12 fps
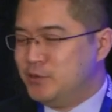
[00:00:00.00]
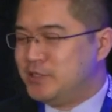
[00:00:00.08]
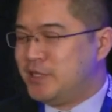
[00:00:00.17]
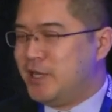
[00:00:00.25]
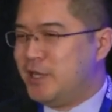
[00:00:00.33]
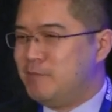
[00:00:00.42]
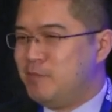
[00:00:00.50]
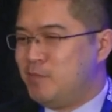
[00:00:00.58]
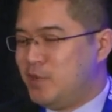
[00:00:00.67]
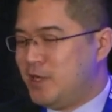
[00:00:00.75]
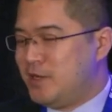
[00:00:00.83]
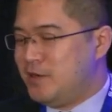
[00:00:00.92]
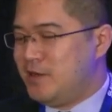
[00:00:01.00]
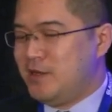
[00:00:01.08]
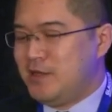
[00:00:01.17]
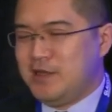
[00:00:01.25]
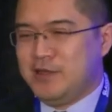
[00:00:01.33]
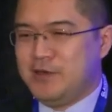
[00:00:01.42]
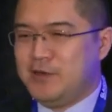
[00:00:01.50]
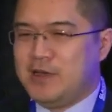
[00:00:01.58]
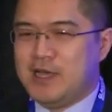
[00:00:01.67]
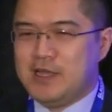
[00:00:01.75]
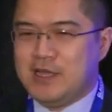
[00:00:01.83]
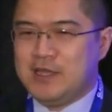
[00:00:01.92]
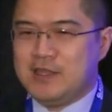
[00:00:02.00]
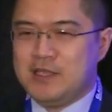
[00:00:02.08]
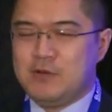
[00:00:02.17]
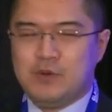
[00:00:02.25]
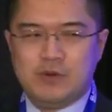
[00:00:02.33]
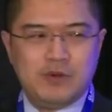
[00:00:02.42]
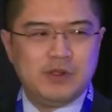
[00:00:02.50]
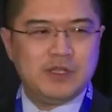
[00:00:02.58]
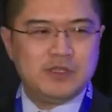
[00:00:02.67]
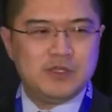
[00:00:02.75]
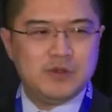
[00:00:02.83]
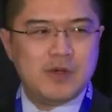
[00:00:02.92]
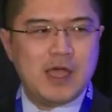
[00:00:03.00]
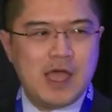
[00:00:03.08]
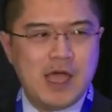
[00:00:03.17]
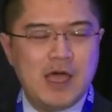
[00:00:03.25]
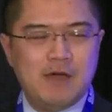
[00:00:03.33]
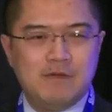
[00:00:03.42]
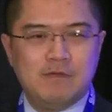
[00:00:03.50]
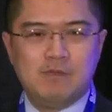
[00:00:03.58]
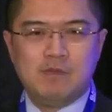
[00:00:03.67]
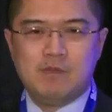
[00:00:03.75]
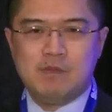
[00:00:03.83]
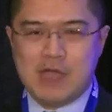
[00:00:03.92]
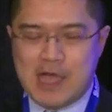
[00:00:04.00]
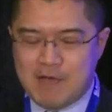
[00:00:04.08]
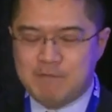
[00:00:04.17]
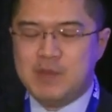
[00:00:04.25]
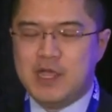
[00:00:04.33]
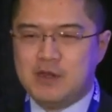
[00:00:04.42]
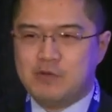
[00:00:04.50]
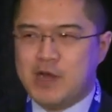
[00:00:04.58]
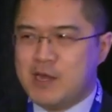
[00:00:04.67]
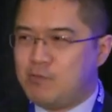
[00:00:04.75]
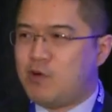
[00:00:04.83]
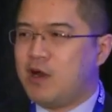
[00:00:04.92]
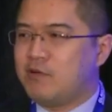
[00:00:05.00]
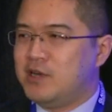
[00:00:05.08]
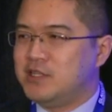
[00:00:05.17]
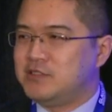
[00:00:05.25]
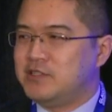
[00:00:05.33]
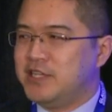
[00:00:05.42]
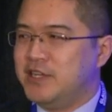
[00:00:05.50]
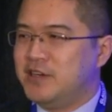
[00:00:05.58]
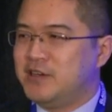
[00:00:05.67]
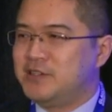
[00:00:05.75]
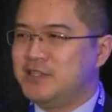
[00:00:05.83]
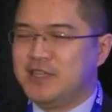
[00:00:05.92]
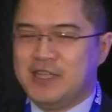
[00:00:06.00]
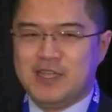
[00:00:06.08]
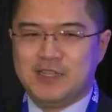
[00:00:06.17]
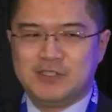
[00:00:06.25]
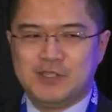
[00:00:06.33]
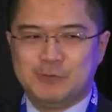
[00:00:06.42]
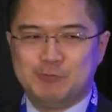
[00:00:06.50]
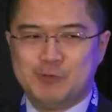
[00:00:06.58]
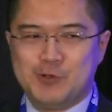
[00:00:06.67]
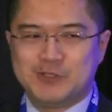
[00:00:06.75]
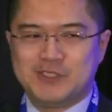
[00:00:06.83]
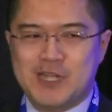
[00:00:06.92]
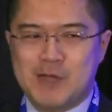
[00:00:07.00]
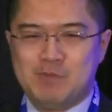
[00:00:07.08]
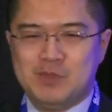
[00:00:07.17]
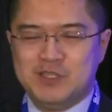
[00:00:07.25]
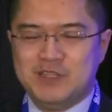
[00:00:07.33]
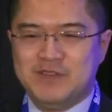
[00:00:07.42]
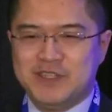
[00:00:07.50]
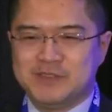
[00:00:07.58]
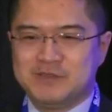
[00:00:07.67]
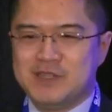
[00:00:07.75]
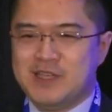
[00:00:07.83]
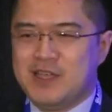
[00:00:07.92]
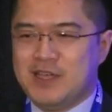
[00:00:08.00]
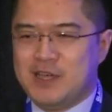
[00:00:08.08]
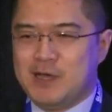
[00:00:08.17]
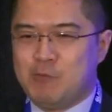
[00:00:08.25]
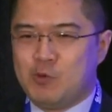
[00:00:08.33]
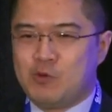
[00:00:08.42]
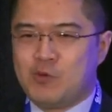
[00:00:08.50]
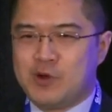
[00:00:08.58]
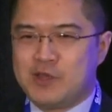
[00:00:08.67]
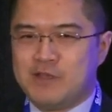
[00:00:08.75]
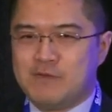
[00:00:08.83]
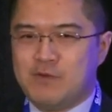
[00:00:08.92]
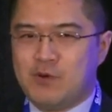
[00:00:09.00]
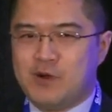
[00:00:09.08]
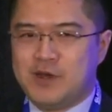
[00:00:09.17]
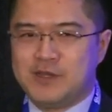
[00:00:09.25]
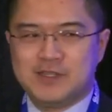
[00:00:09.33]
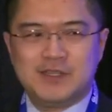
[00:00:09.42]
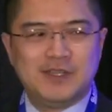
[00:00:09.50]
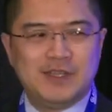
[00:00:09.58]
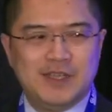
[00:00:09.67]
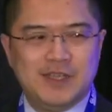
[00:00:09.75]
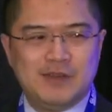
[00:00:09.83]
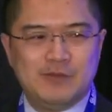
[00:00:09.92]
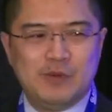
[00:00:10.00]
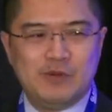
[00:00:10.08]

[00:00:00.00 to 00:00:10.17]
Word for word: time, but you know, I, I think we really do have, have made great progress here. Uh, so don't stop believing. Um, we're working for it, and we